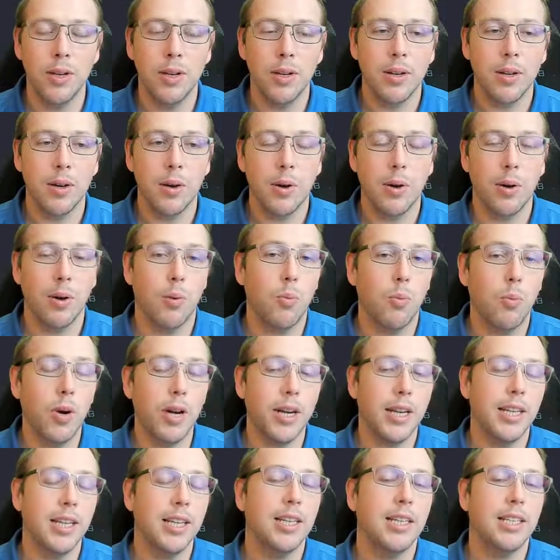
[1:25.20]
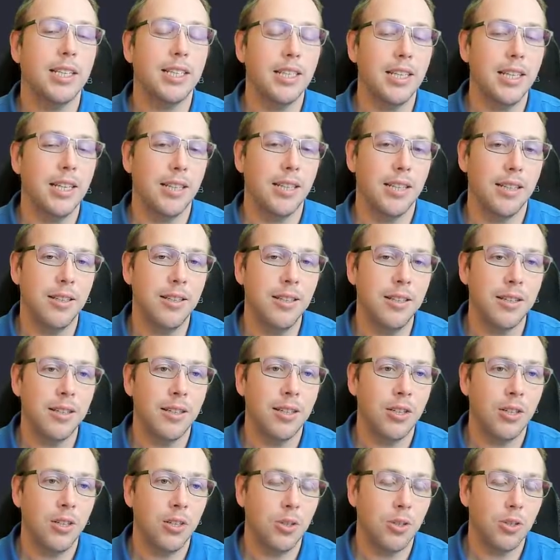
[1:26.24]
what he did
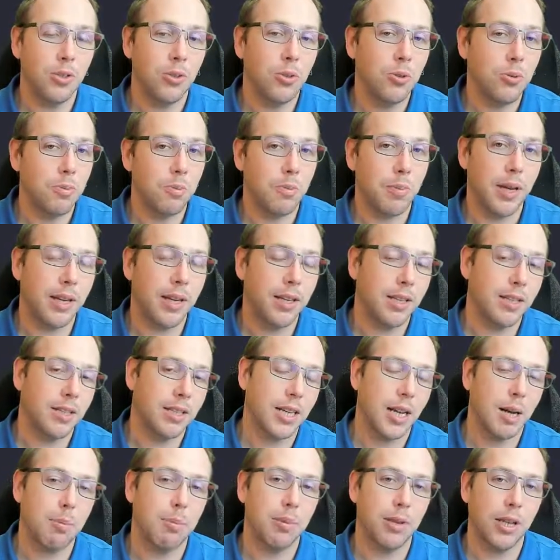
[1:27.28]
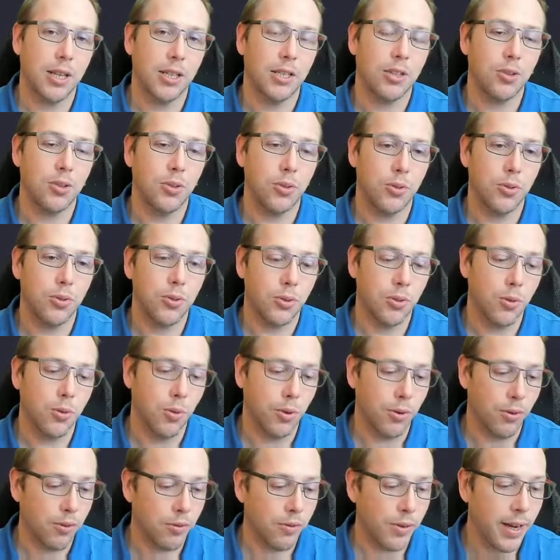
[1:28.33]
to make the topological
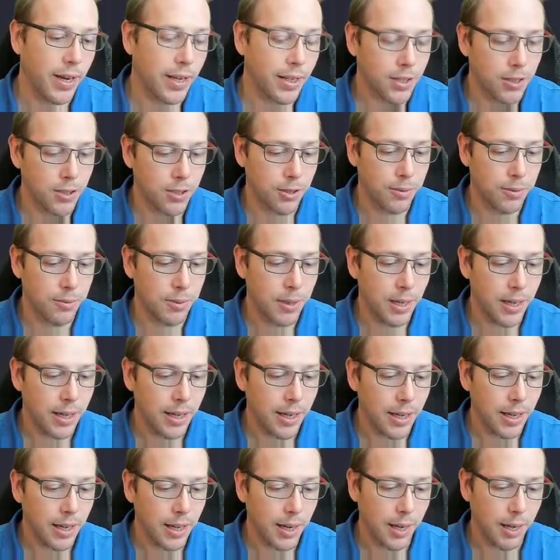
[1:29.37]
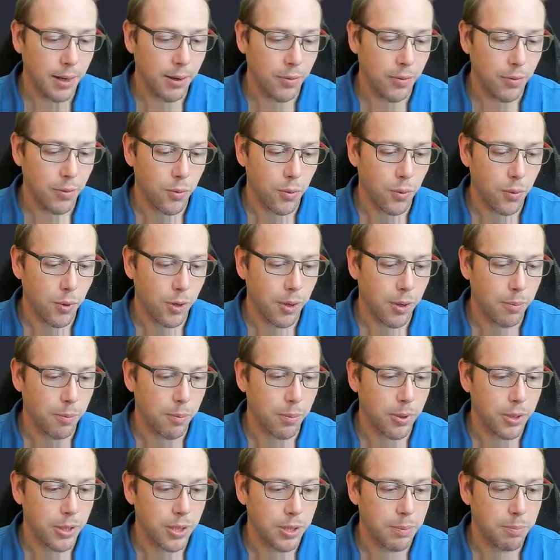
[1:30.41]
sort faster. And for
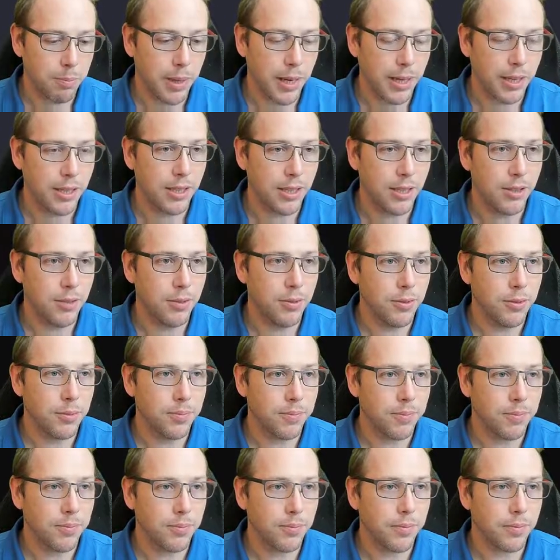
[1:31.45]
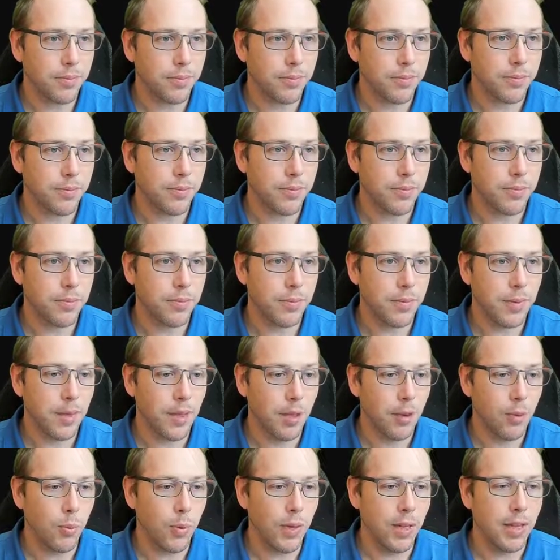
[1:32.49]
perspective,
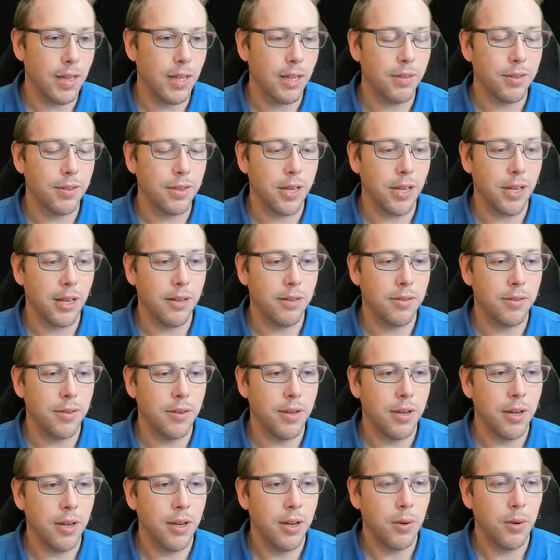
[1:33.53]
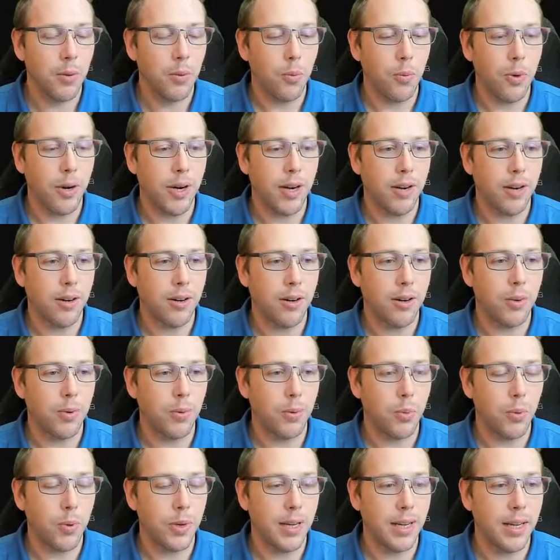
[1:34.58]
we left off where
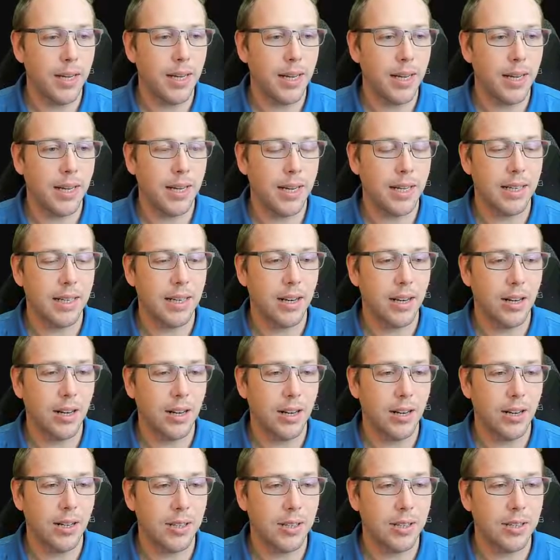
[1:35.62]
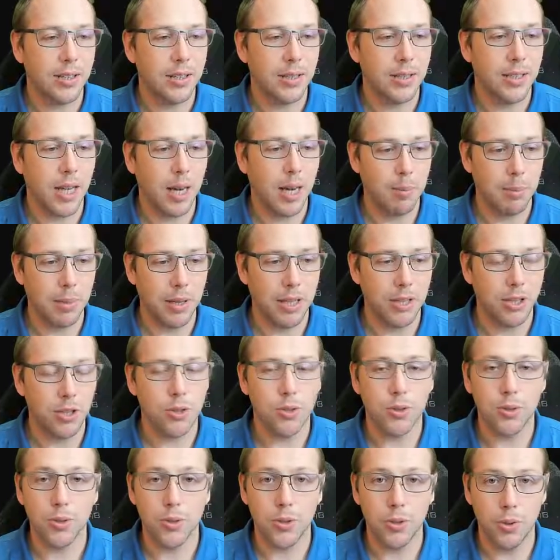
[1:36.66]
we got our
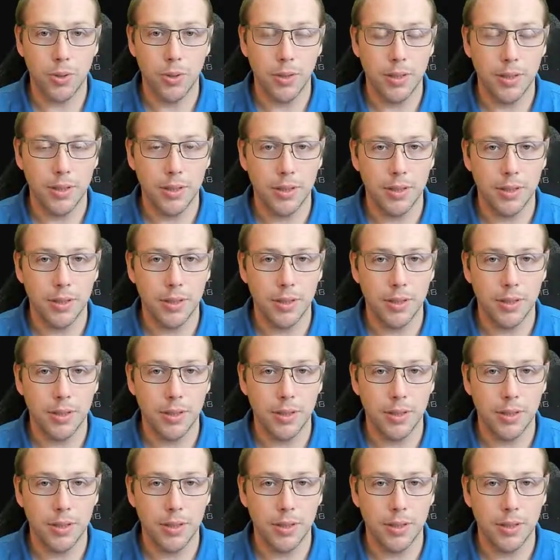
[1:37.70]
topological sort